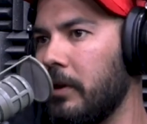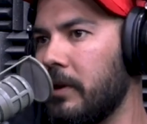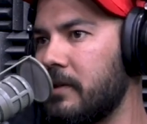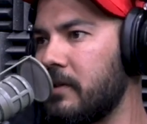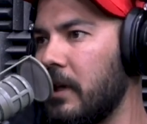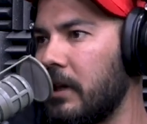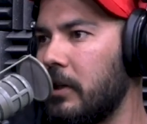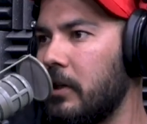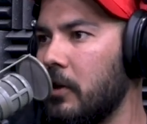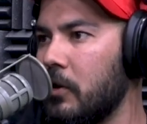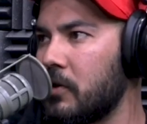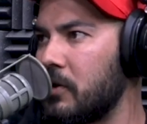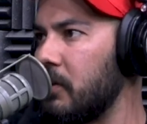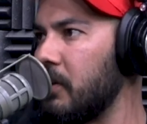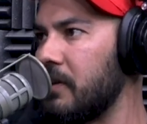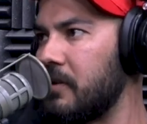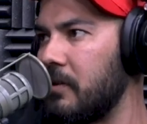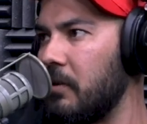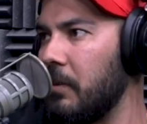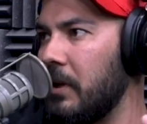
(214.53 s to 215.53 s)
It's yeah. like
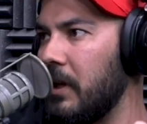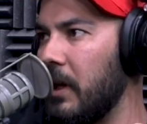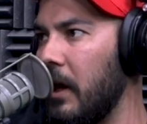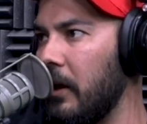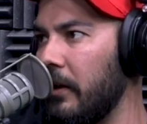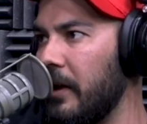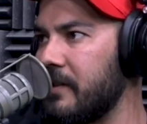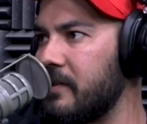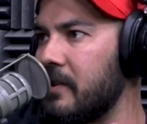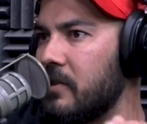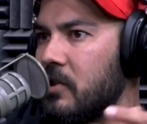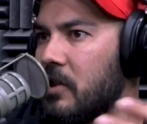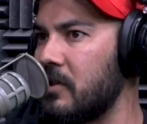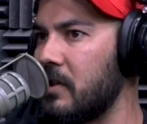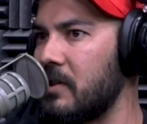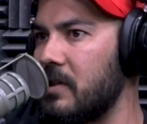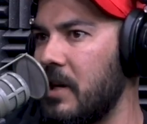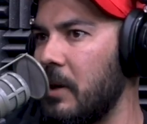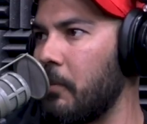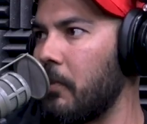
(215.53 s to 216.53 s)
useless to me now yeah. unless it's
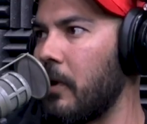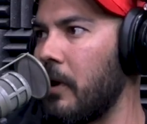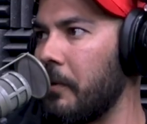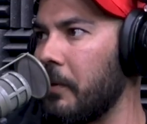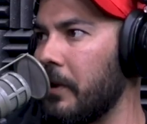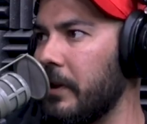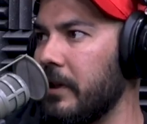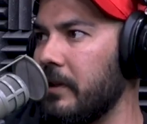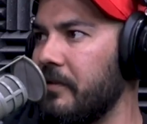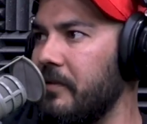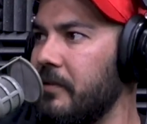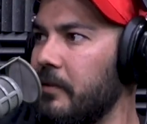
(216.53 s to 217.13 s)
just a temporary relief.